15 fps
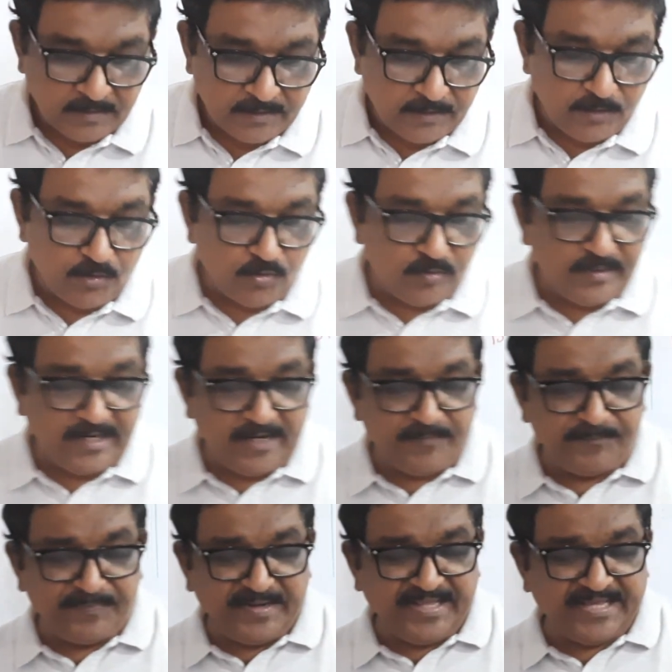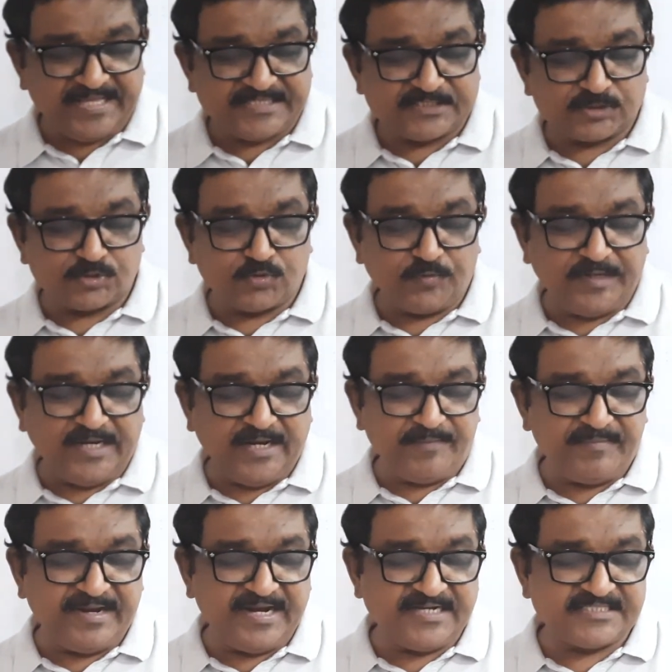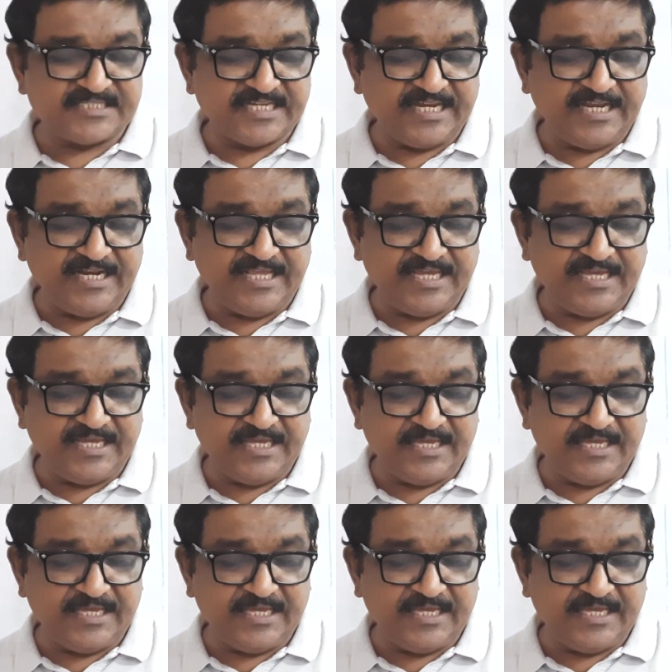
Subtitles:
Newland placed 2 elements in